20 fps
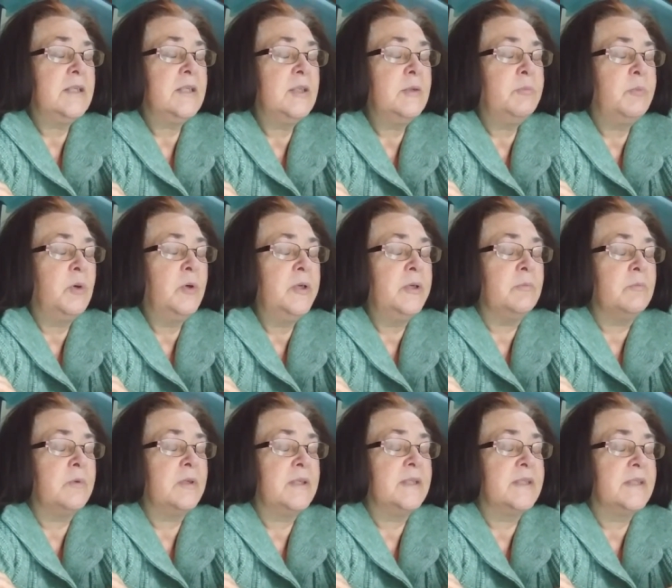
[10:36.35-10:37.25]
to the point
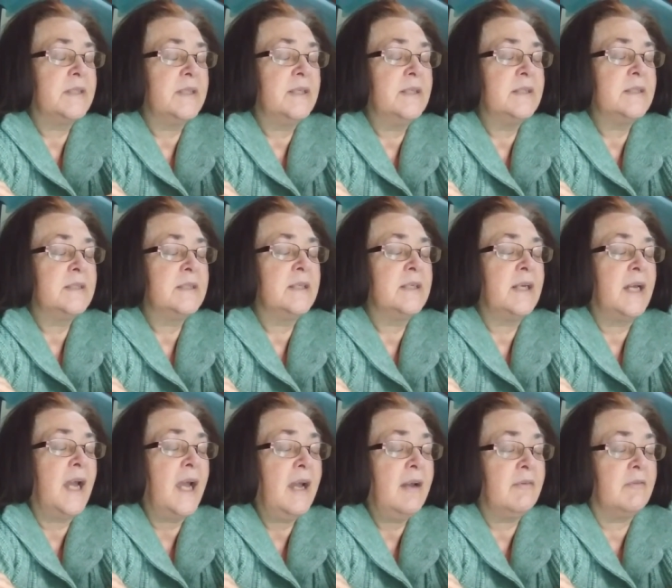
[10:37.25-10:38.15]
where you're starting to
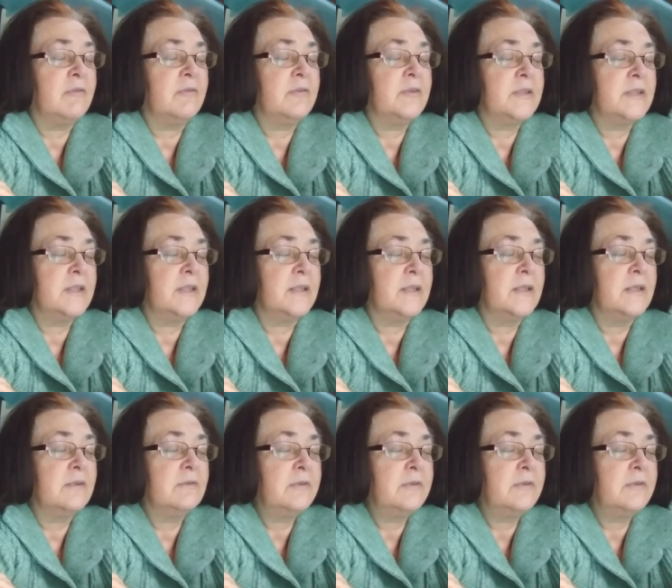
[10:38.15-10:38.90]
have to